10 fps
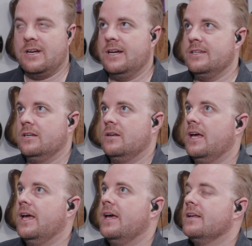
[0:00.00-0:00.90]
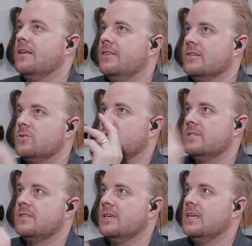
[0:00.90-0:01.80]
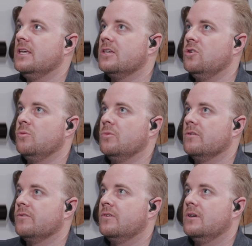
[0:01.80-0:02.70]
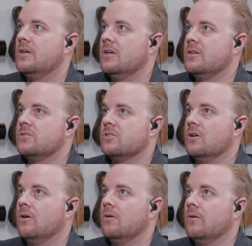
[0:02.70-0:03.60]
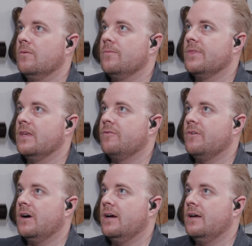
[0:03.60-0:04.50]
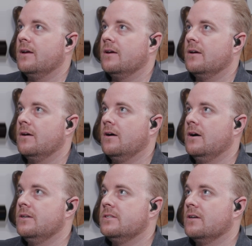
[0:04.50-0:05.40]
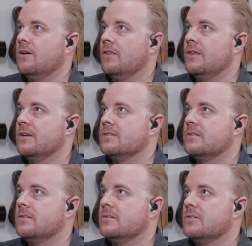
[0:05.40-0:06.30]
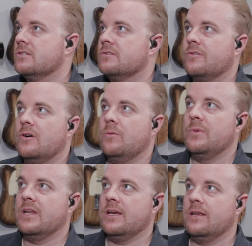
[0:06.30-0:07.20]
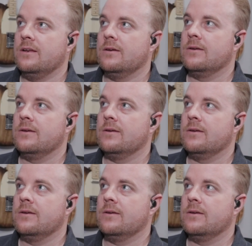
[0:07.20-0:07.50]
that I did, and this was the EQ move. So if I undid all this just for a minute,